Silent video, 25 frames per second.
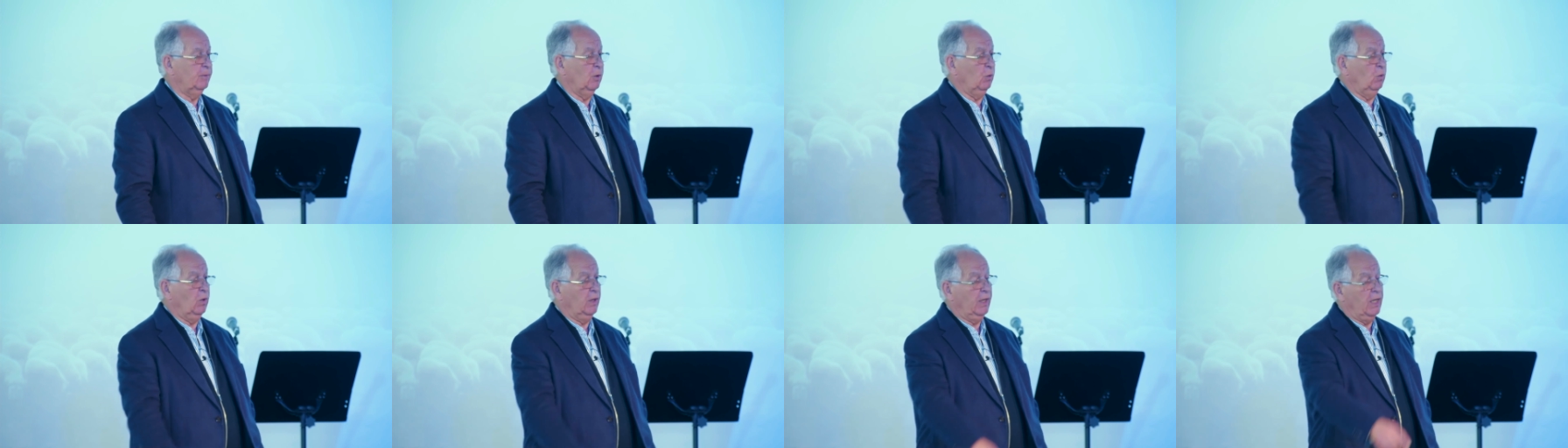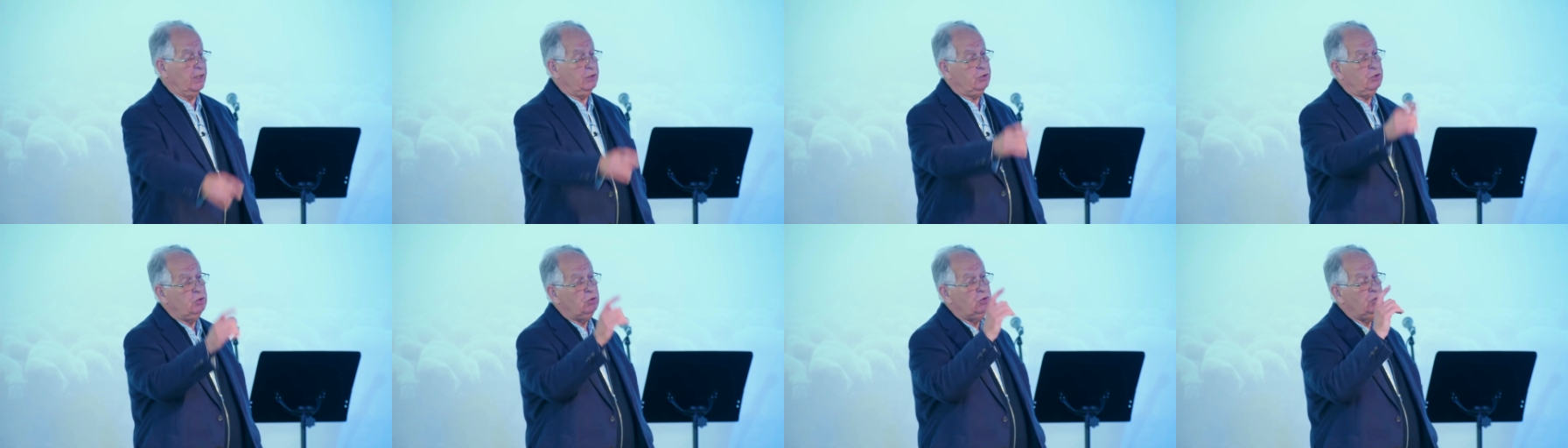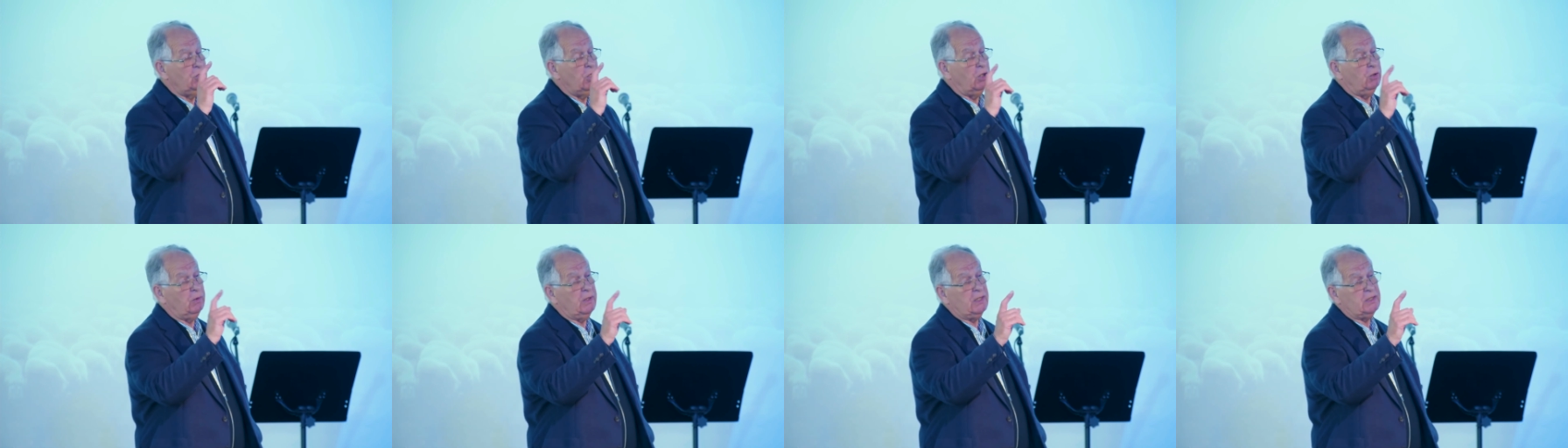But what I
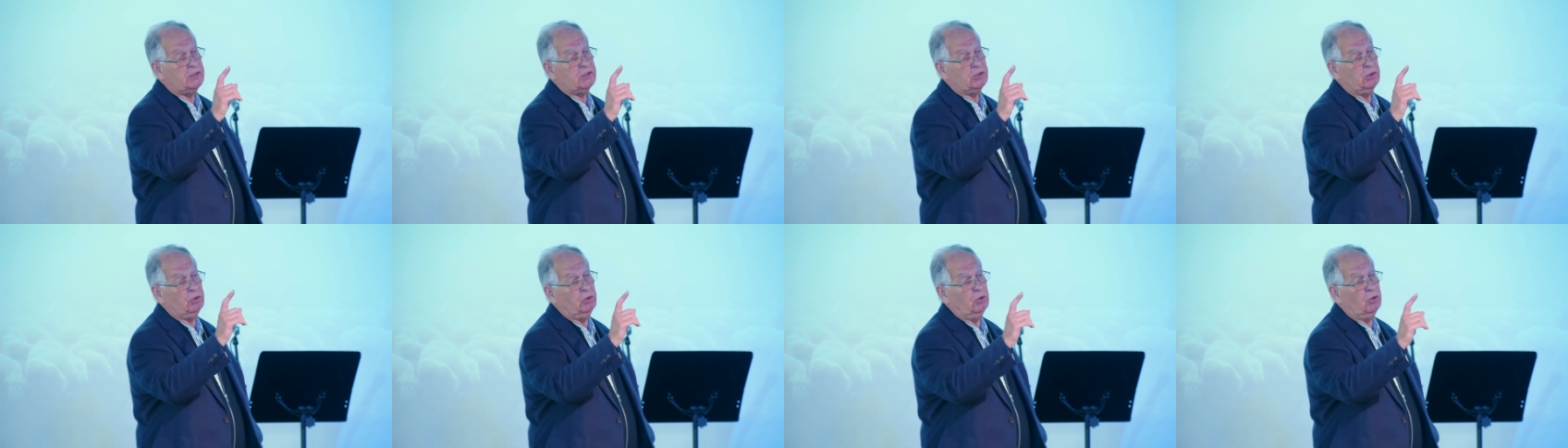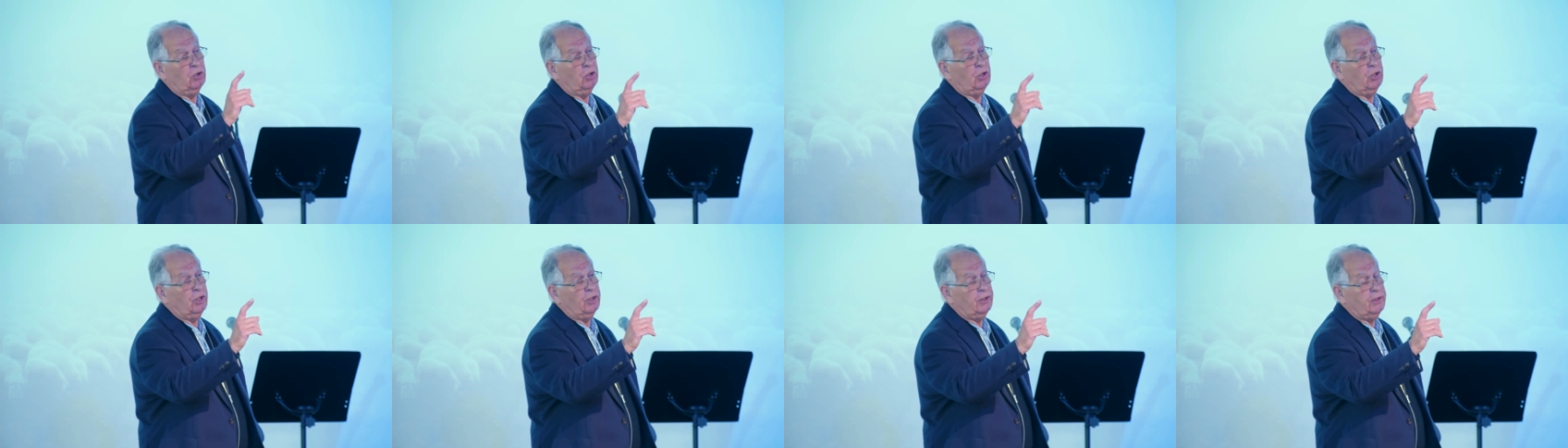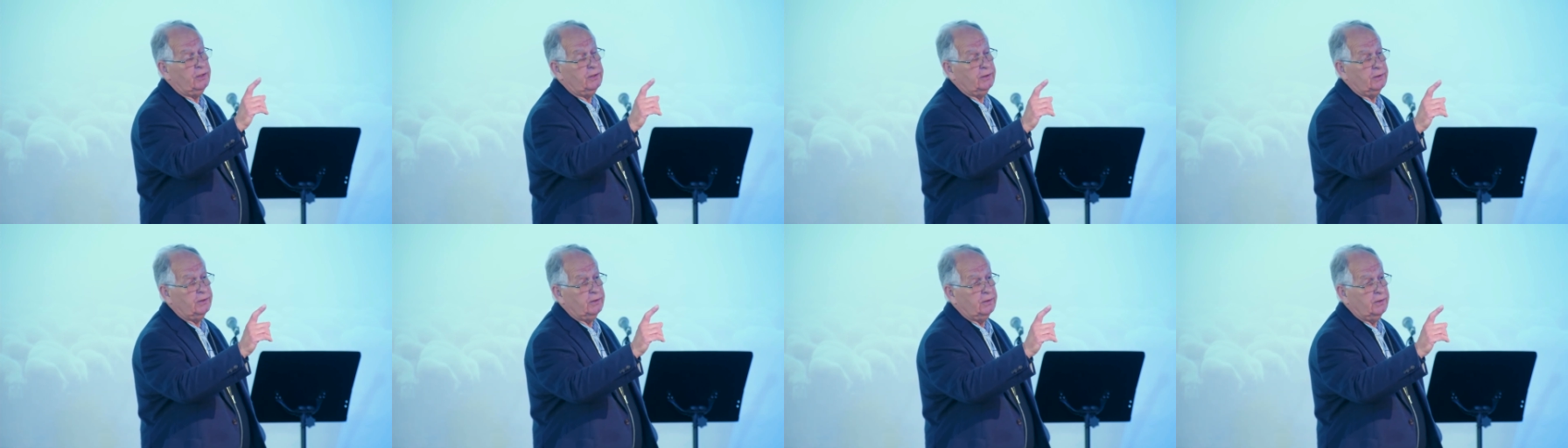do know is the
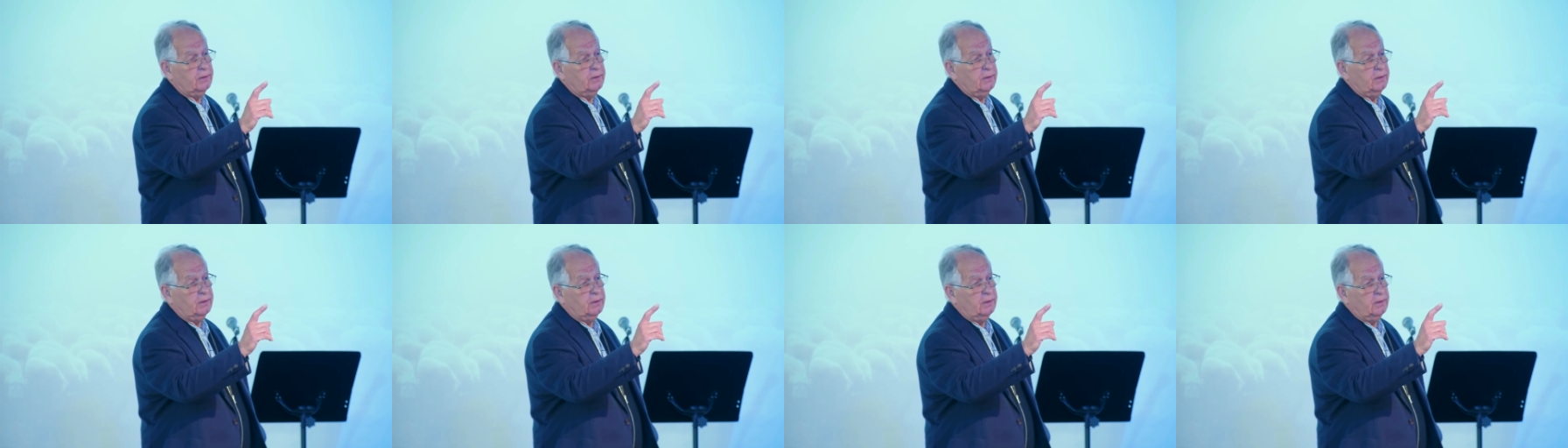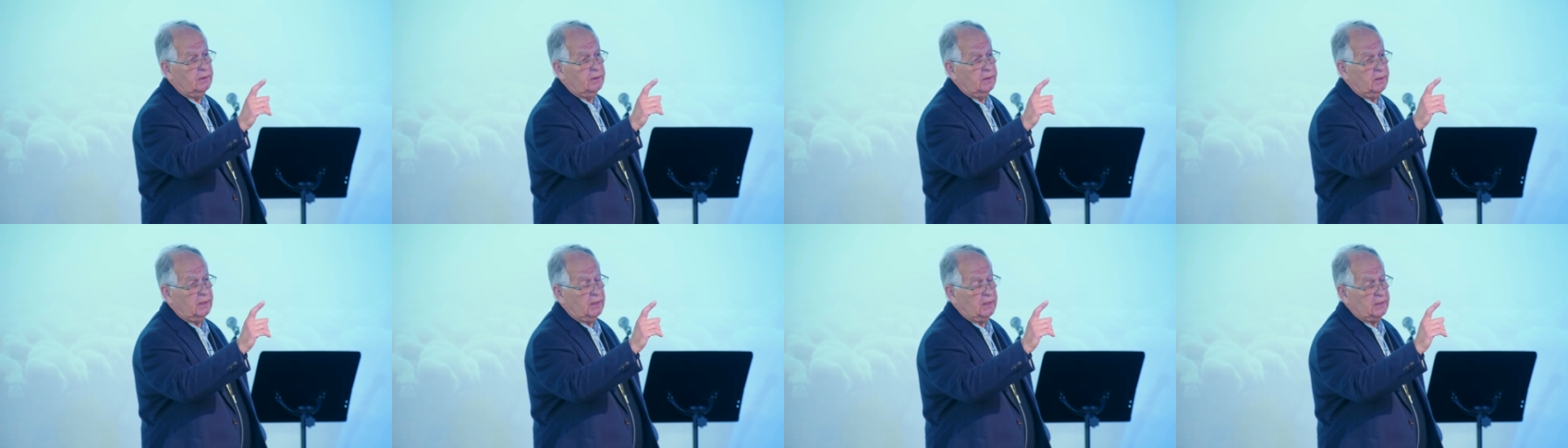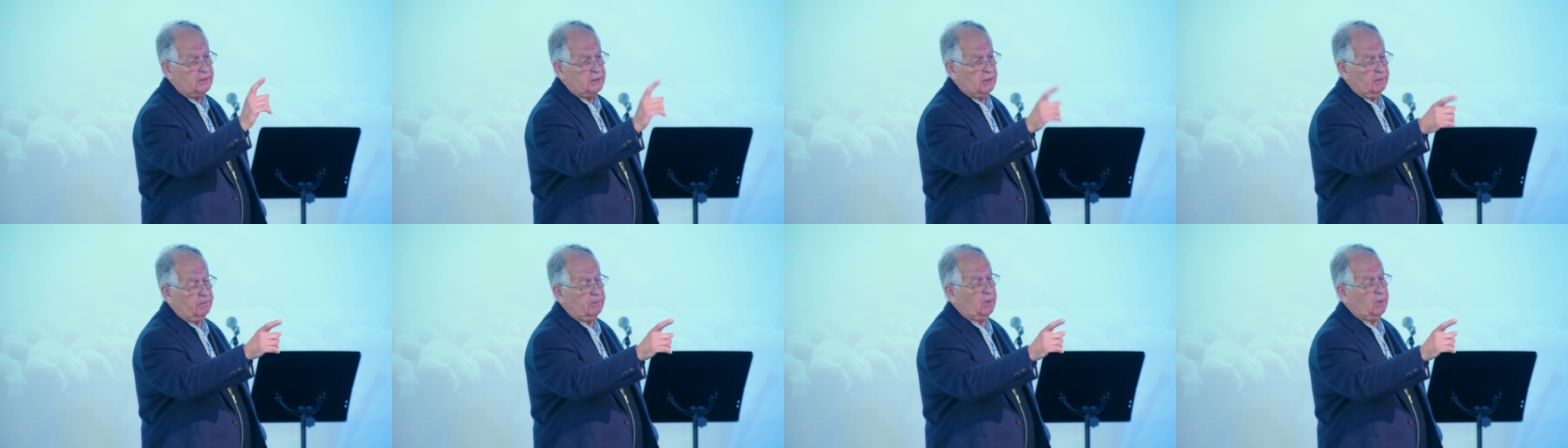Lord is